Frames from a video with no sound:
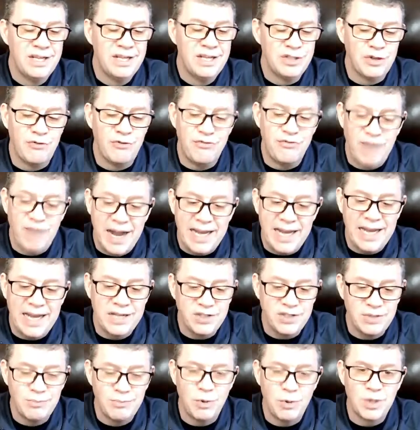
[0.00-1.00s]
So find
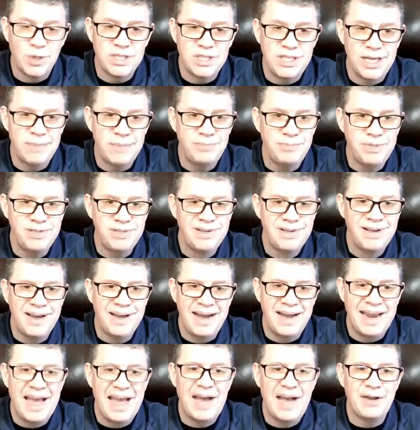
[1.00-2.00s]
out some more tips
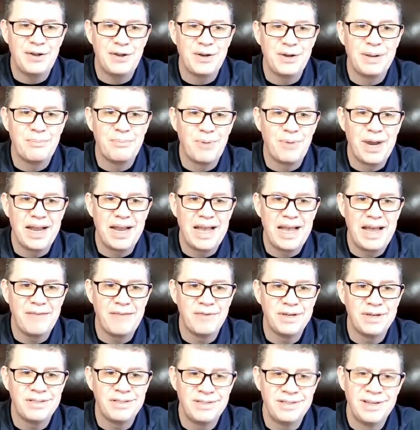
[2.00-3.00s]
on how you can break
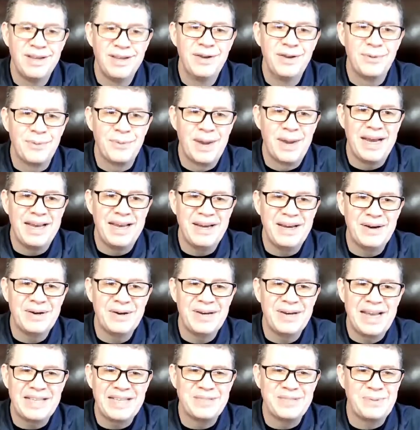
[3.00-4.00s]
average right
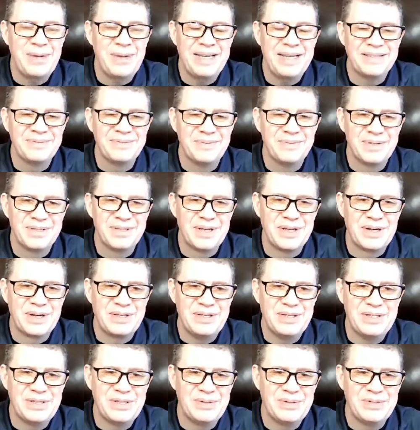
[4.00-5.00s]
here next week. We'll talk
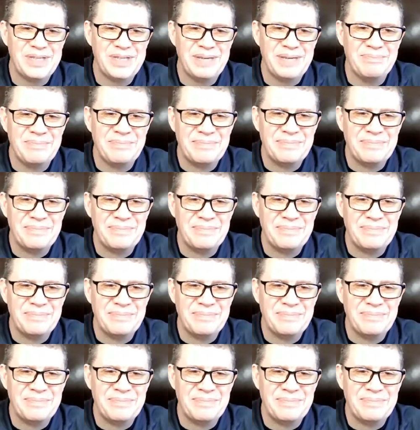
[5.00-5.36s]
to you soon, team.